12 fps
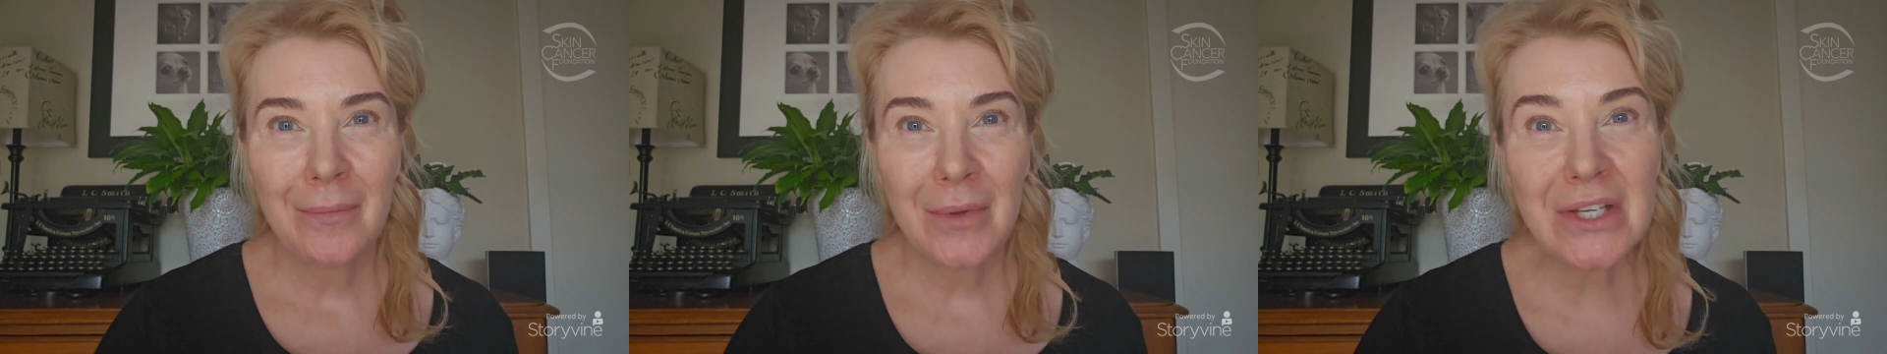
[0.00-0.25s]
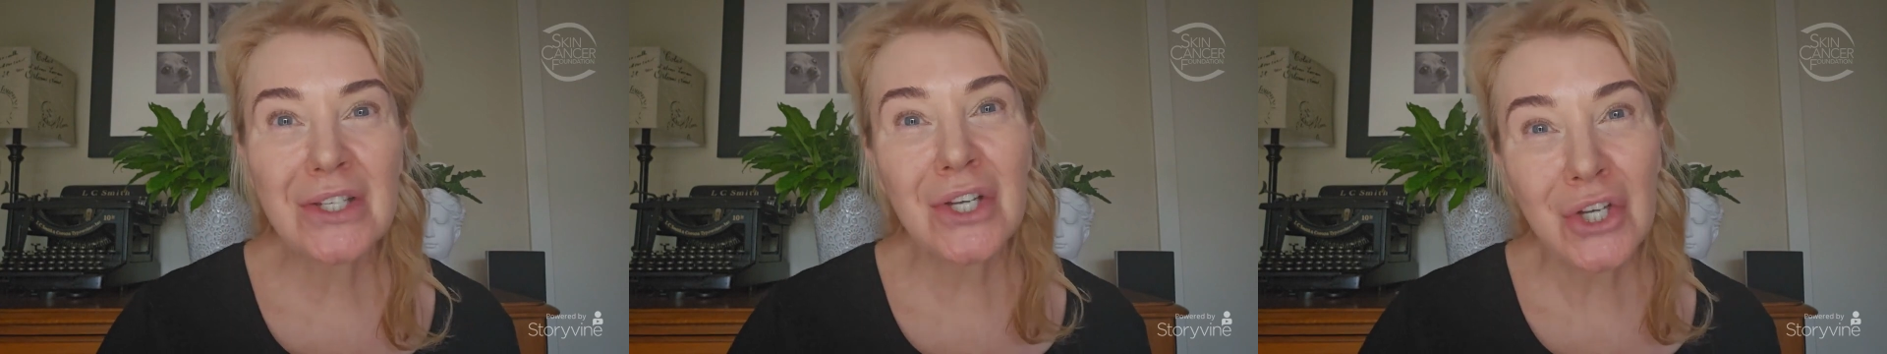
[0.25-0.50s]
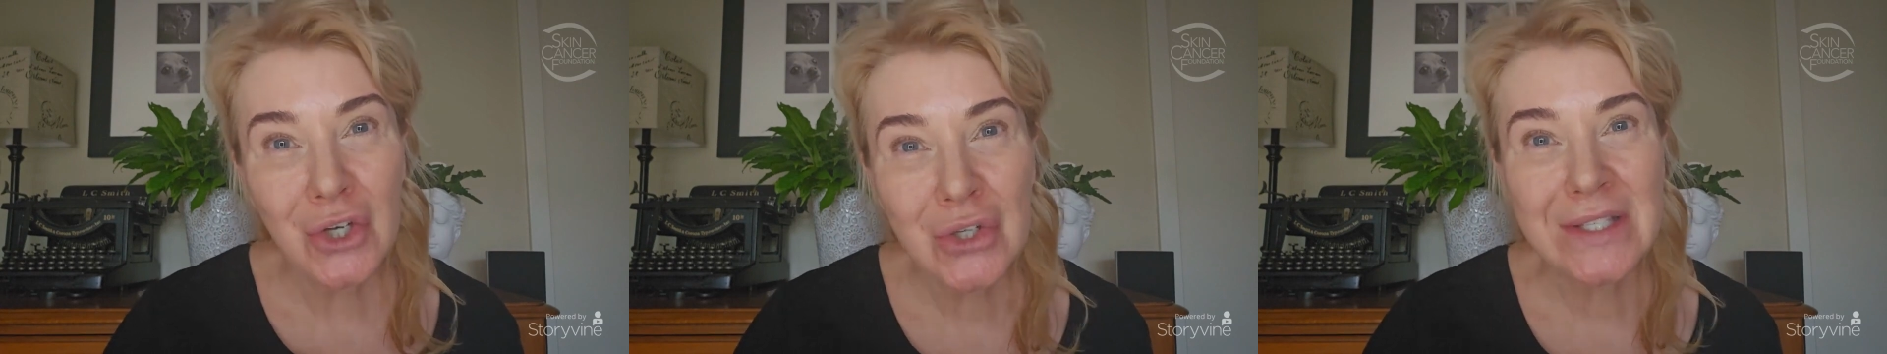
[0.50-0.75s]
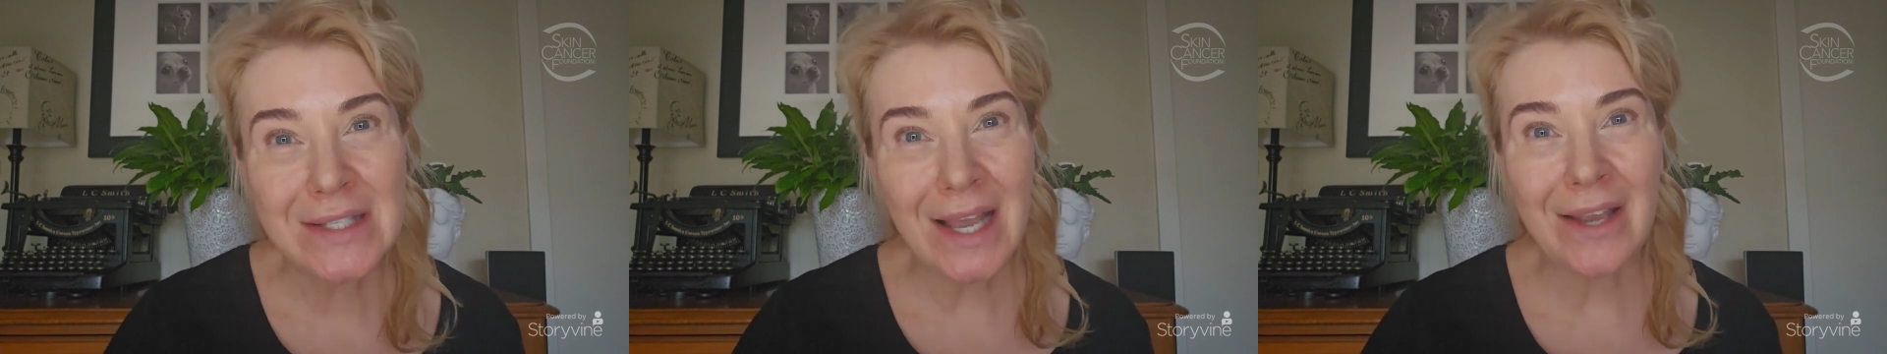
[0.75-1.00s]
because it
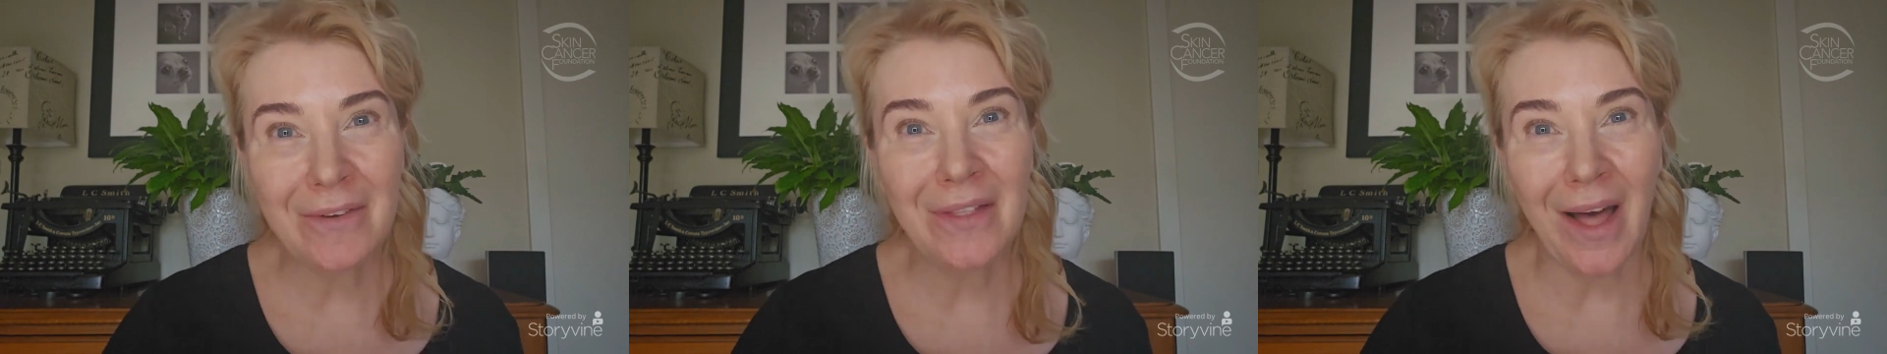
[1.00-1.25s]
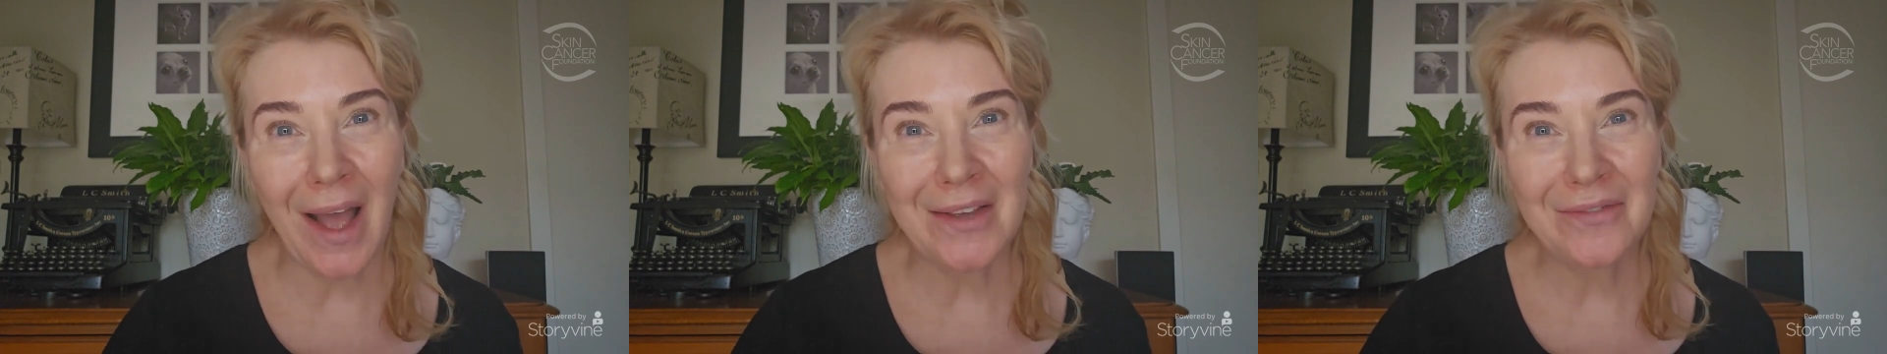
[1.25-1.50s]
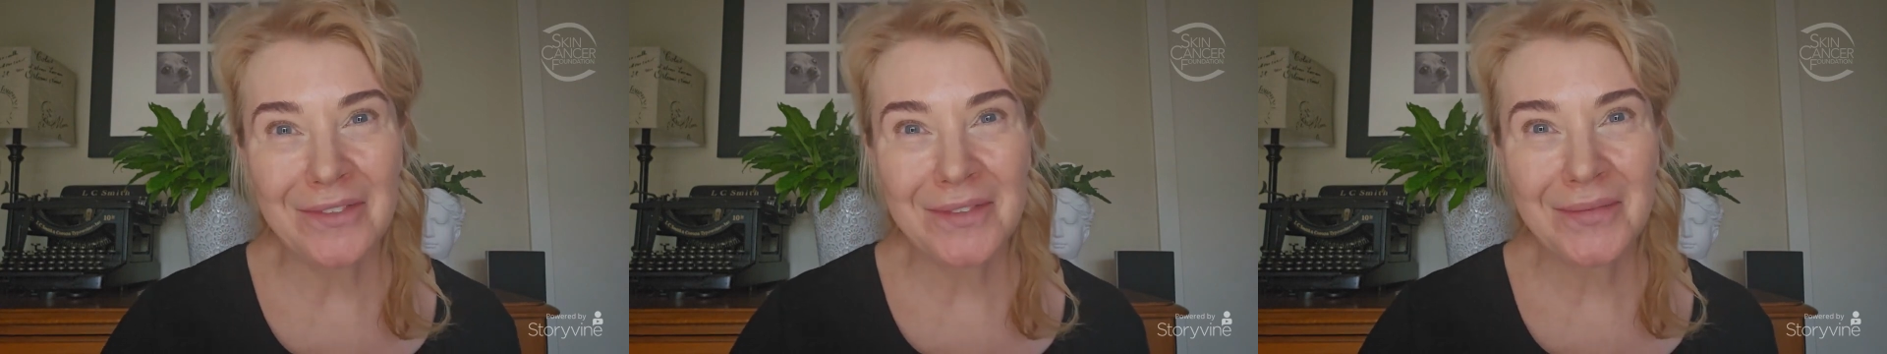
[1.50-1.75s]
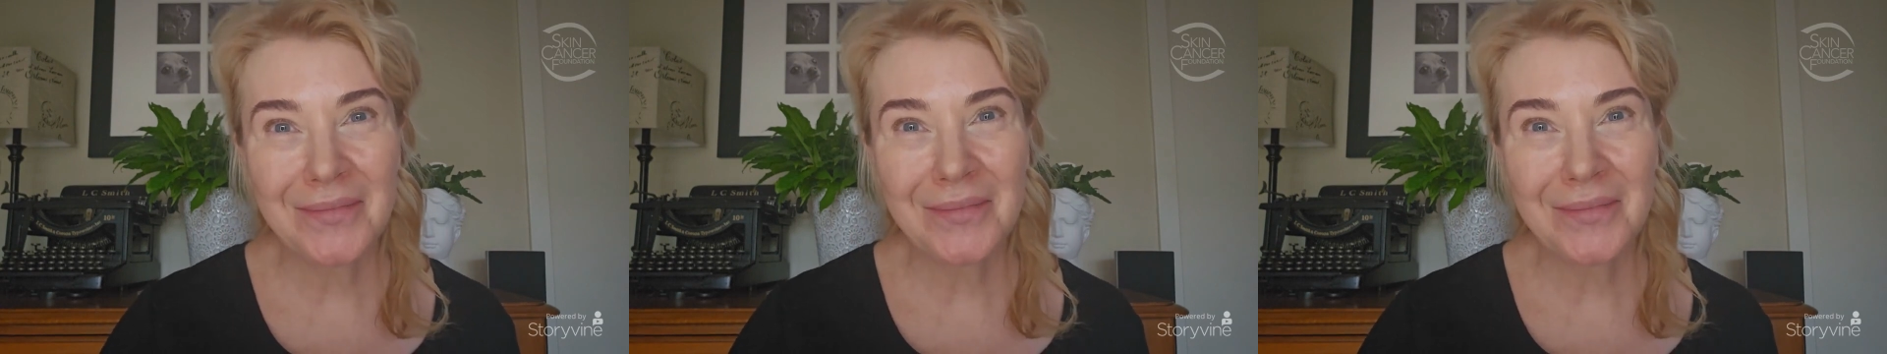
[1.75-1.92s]
could save a life.